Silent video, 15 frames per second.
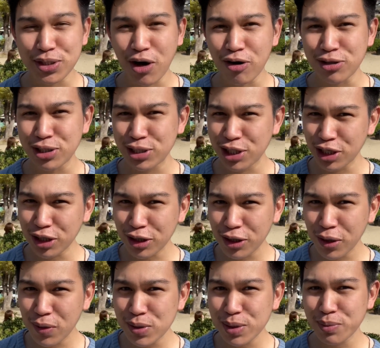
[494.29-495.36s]
are still
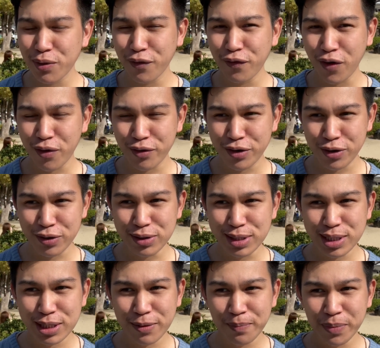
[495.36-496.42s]
closed for foreigners